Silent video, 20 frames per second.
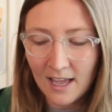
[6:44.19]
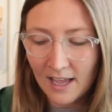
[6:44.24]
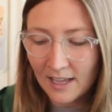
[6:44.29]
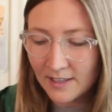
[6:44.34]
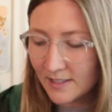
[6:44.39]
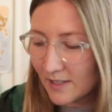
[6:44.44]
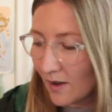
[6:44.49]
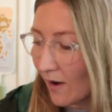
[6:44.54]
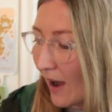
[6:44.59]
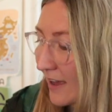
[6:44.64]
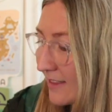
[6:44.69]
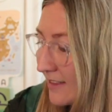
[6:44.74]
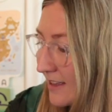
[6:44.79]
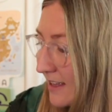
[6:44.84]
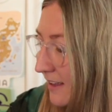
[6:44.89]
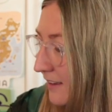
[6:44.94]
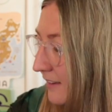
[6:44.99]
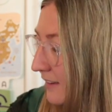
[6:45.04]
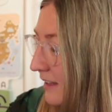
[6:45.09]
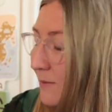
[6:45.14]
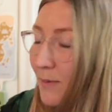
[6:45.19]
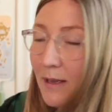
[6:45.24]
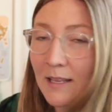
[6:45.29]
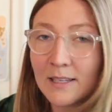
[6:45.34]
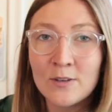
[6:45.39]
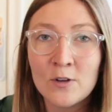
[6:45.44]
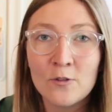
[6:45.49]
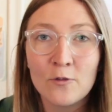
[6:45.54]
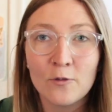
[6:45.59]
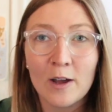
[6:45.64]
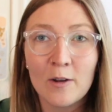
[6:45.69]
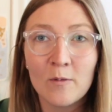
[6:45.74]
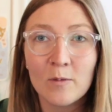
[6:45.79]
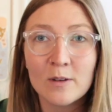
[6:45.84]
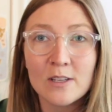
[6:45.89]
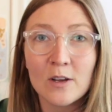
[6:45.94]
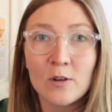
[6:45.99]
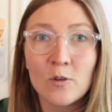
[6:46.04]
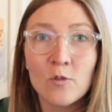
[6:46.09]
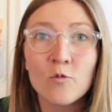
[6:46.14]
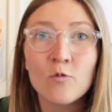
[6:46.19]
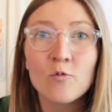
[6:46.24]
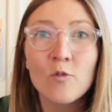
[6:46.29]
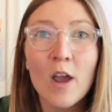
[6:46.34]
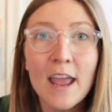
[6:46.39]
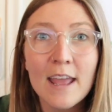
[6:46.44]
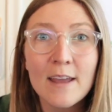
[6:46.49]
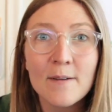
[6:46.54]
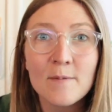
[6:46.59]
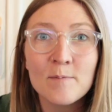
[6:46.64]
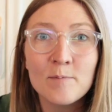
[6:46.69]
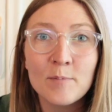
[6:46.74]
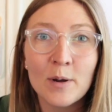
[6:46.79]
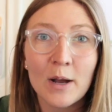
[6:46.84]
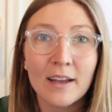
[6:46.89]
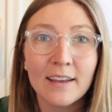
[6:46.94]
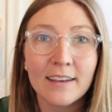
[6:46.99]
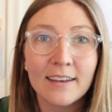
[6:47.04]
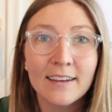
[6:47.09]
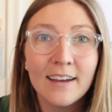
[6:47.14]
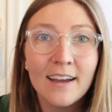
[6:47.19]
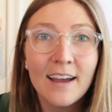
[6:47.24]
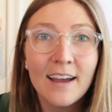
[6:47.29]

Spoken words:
And so I think Libby's New Friend was a great book.